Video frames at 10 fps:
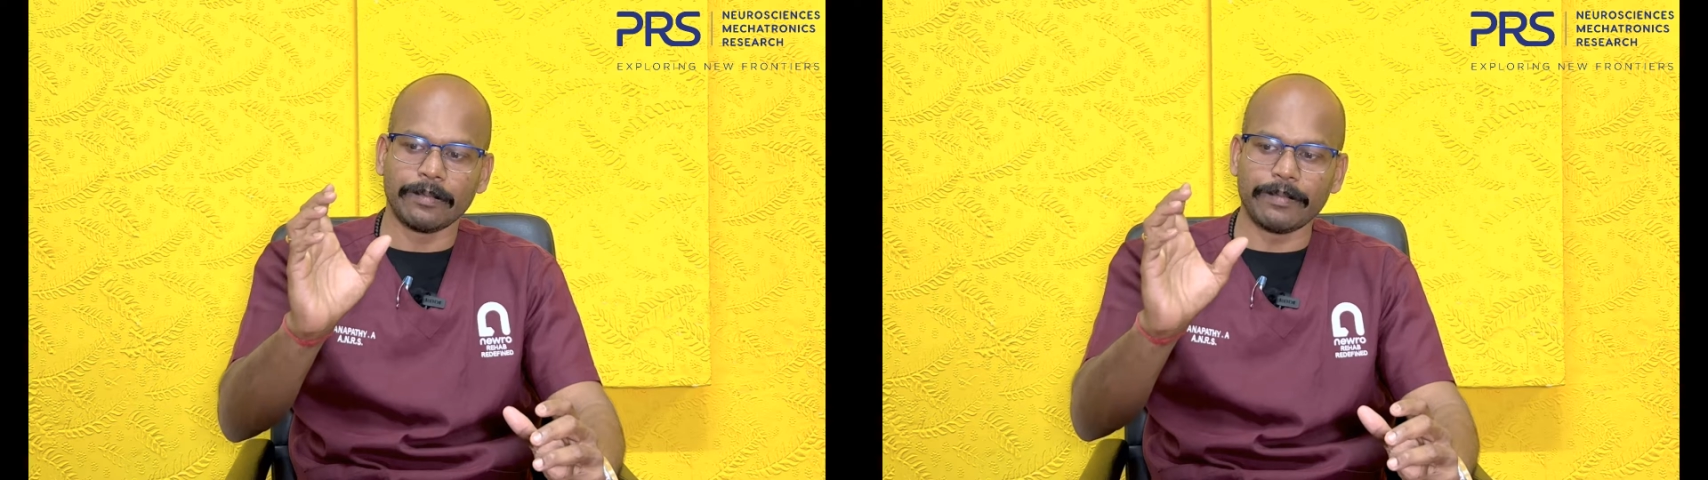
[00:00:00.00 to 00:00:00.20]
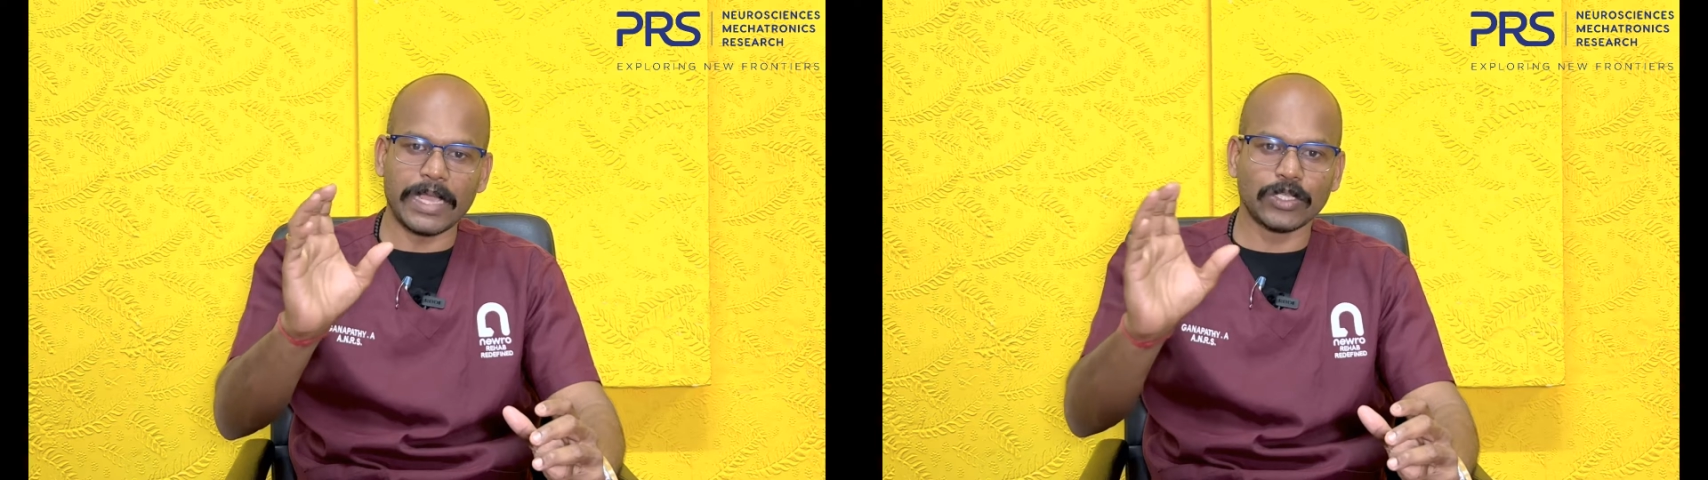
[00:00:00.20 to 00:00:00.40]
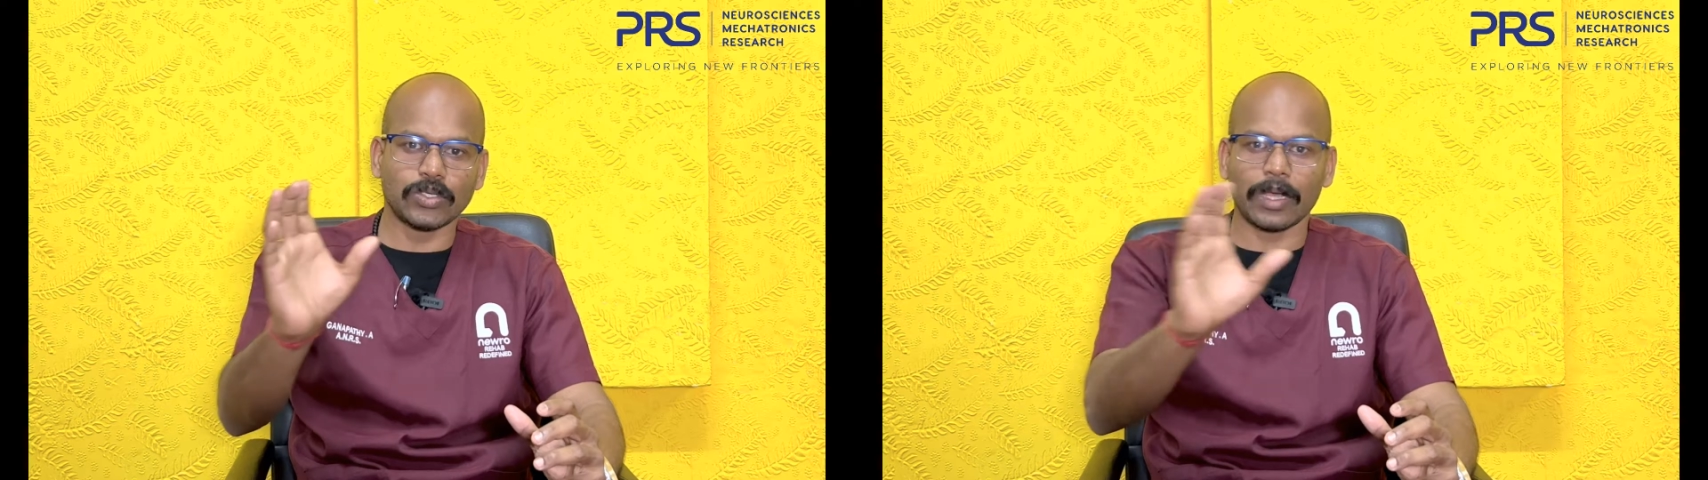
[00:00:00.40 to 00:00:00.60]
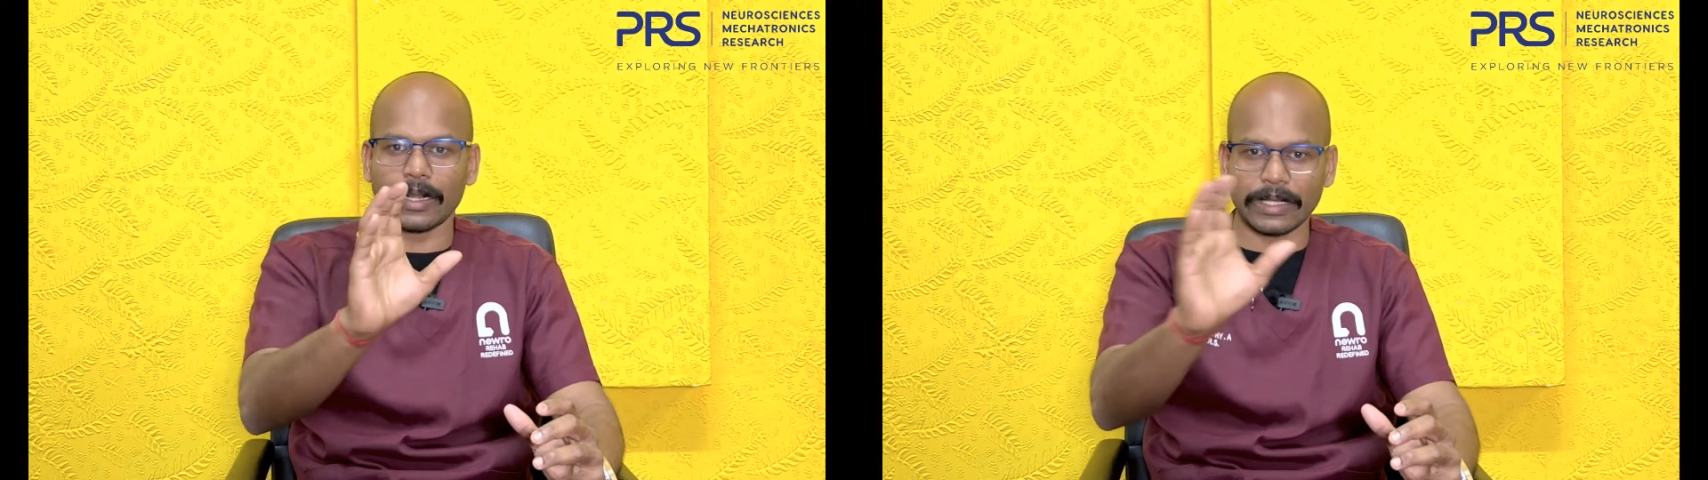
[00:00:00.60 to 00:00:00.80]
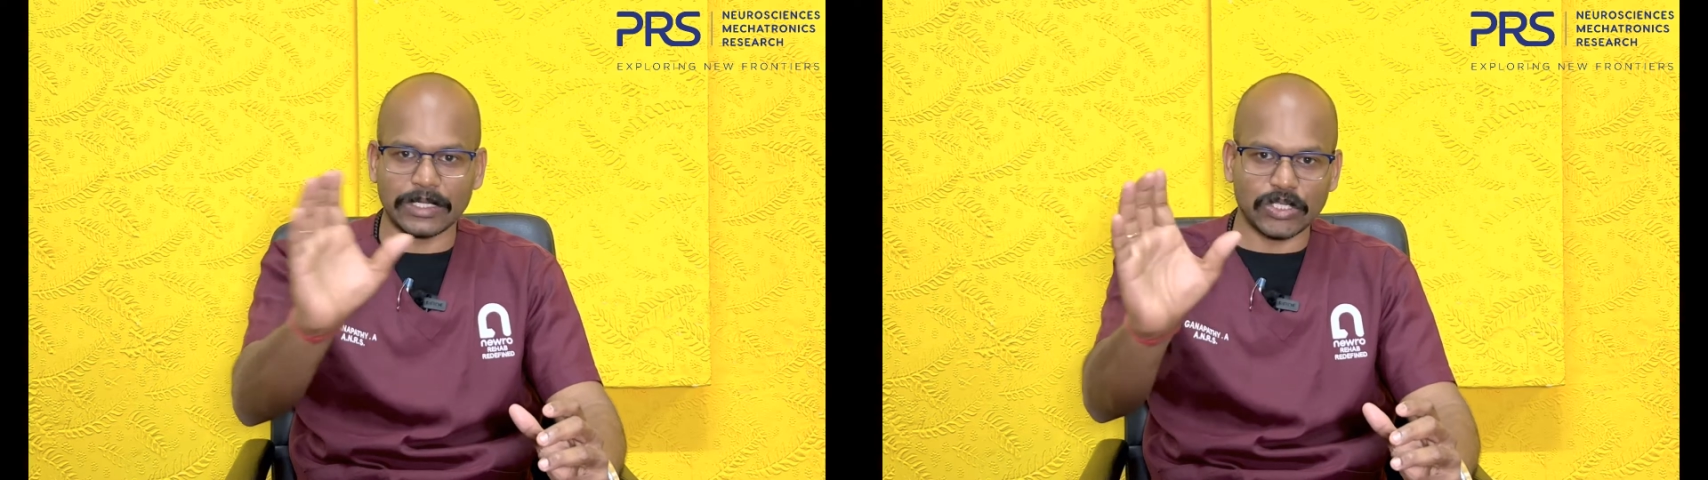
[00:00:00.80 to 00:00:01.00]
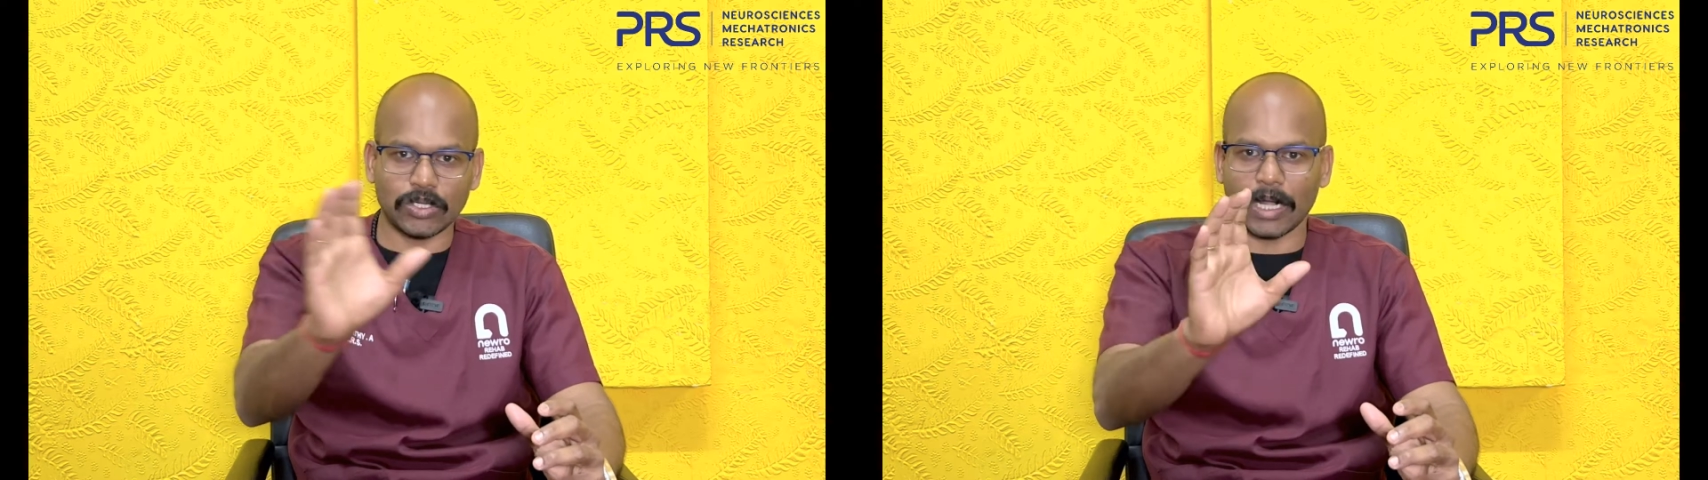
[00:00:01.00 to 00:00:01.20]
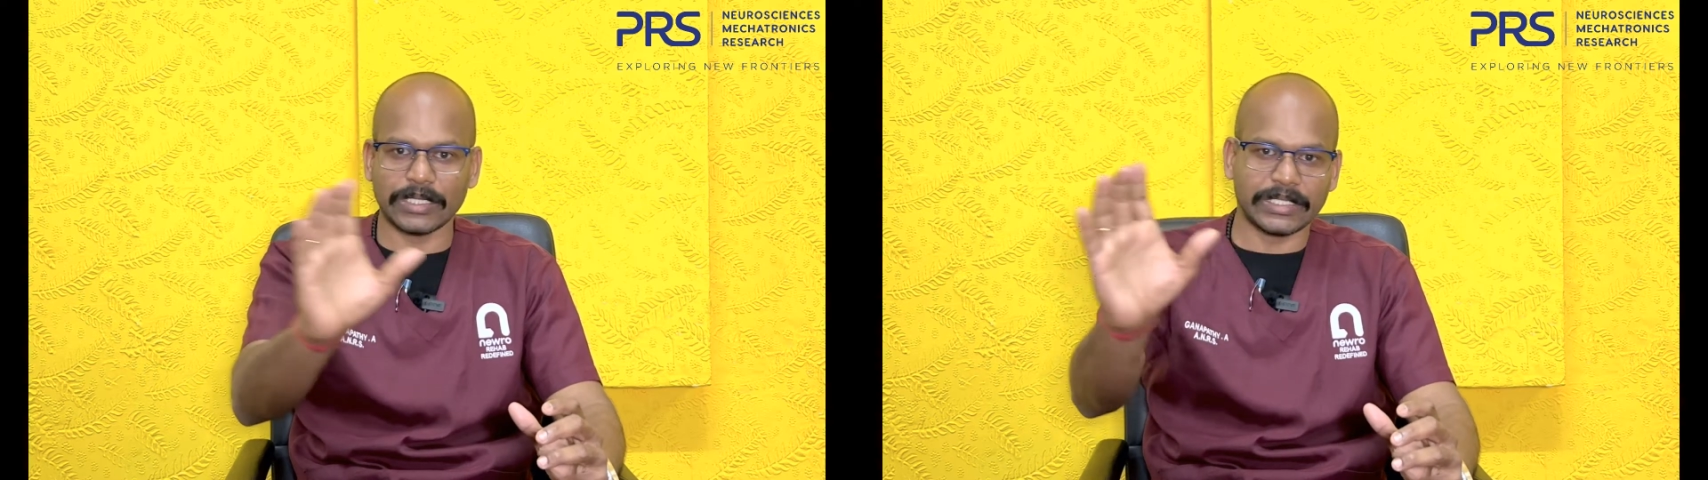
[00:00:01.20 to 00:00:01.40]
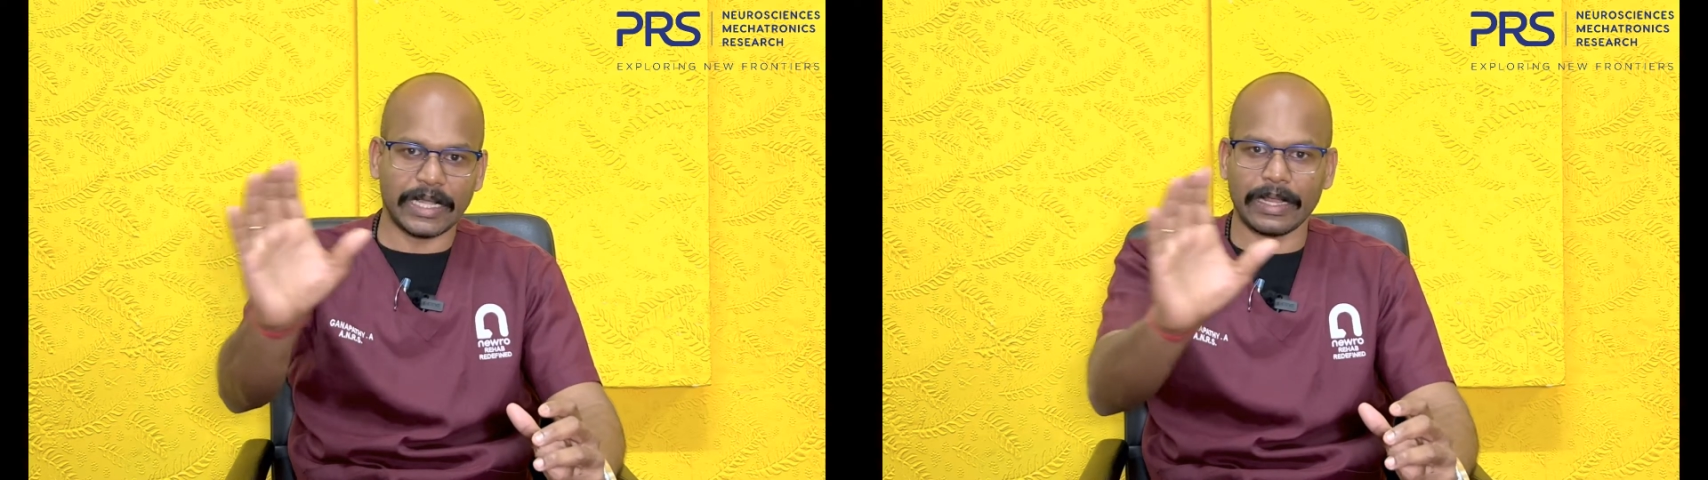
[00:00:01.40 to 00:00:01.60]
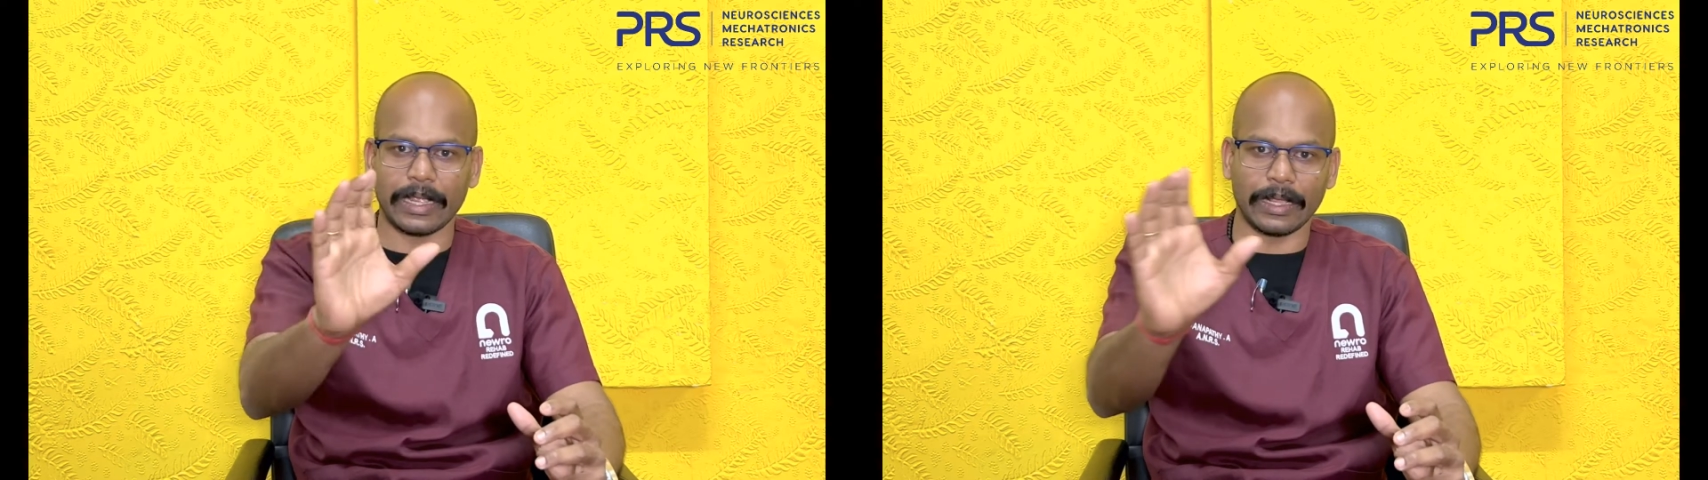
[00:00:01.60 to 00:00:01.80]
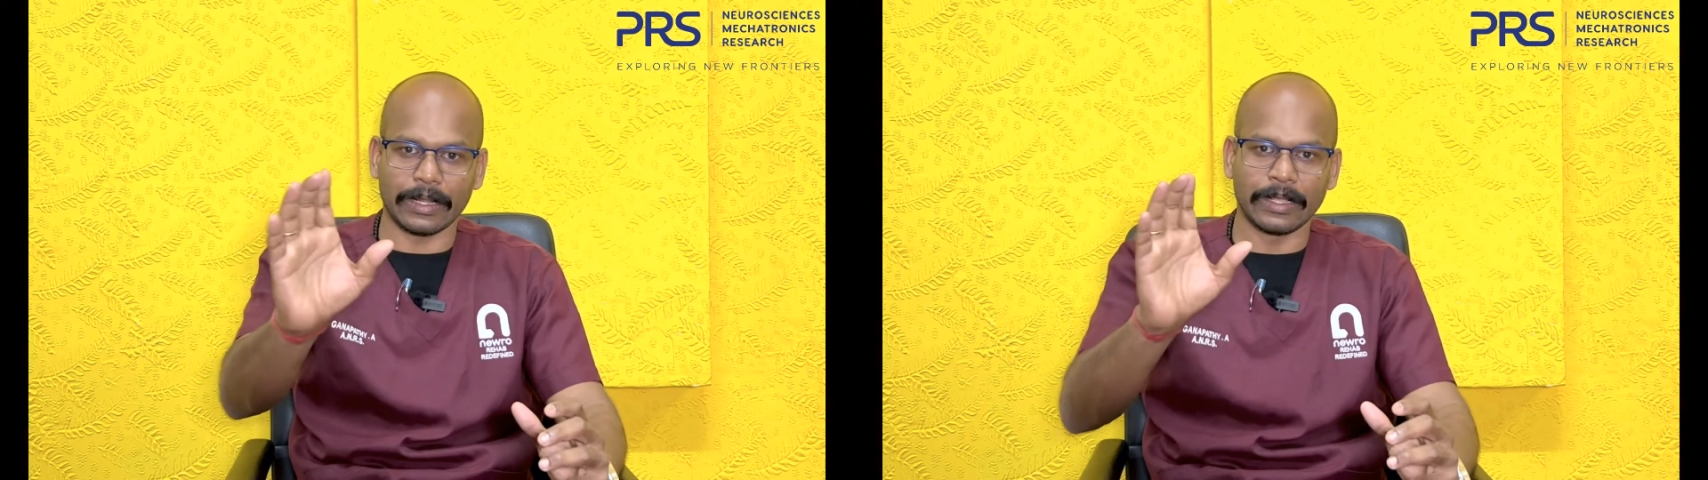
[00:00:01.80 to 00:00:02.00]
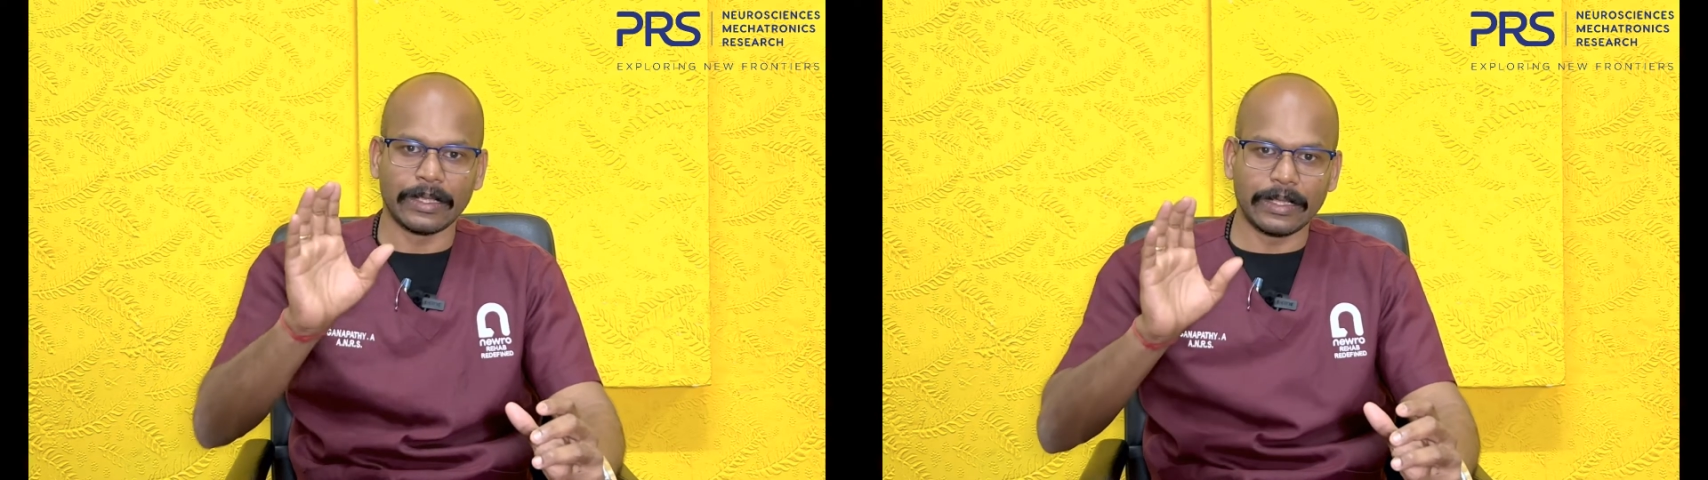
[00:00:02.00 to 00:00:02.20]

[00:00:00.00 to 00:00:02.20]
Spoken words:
make sure it is not shaking